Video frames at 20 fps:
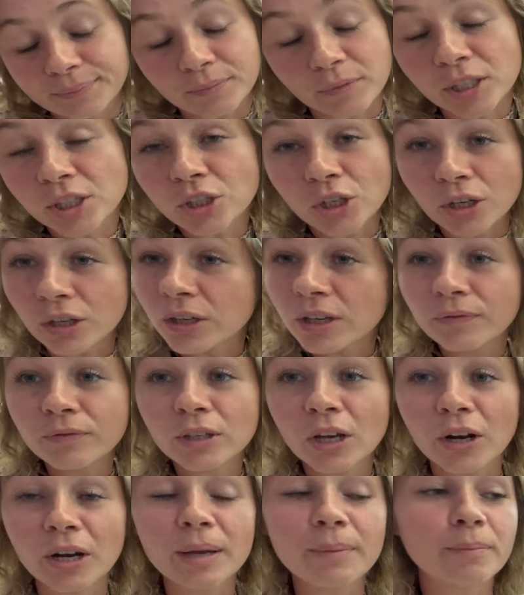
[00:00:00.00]
we shouldn't have
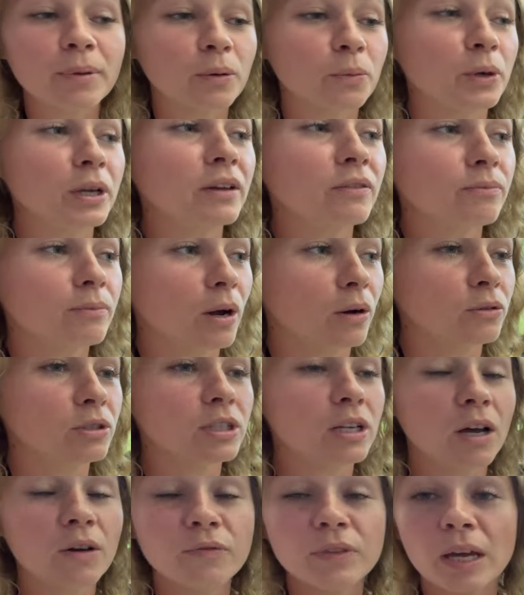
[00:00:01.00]
done it, but we have mowed
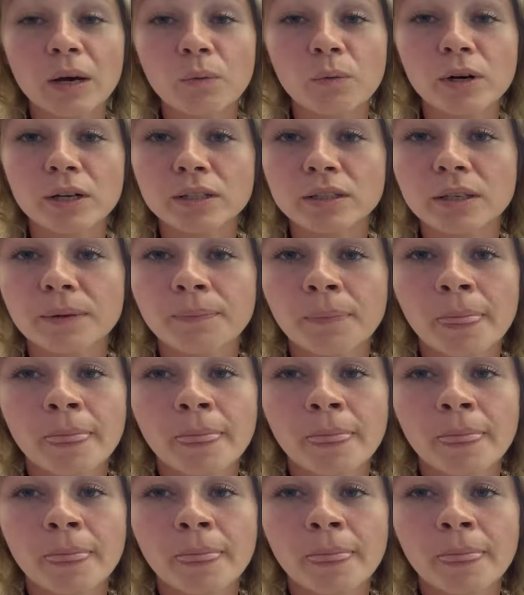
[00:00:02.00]
stuff that was